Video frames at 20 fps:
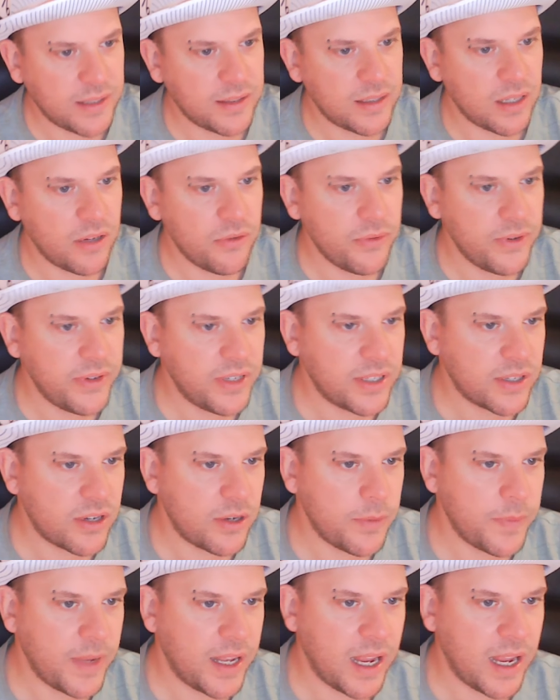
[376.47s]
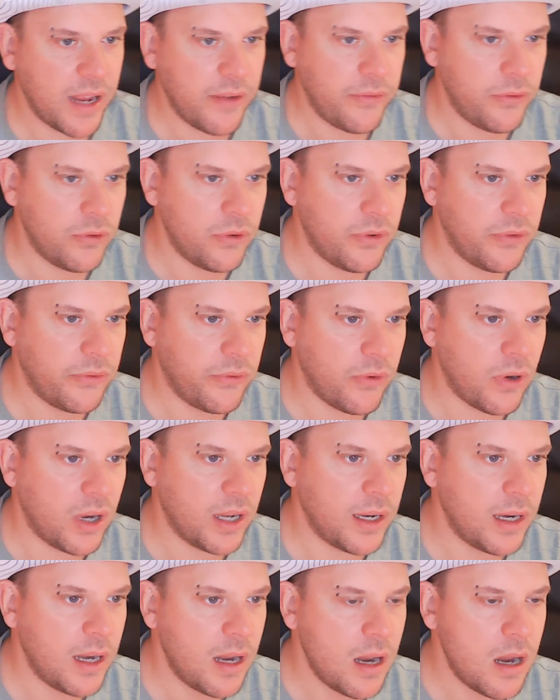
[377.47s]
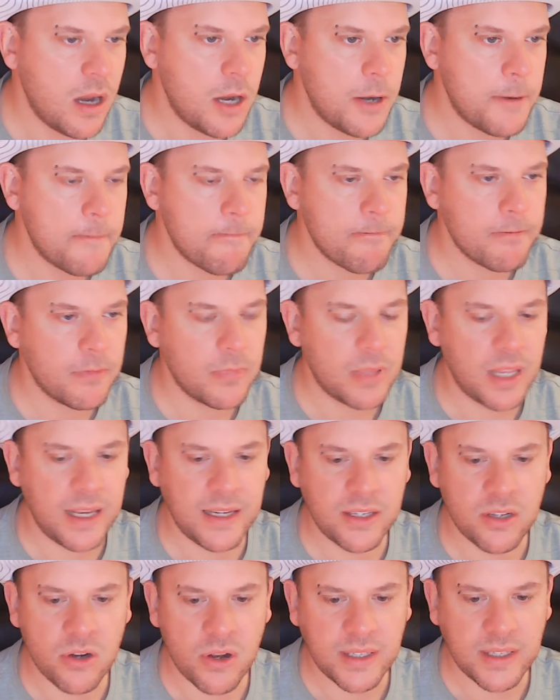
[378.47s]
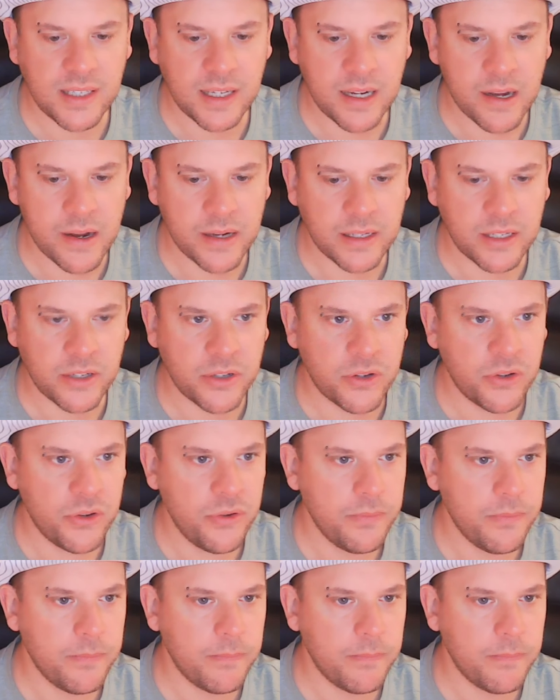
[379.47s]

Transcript: So we've just got to be careful of what these knights are going to do.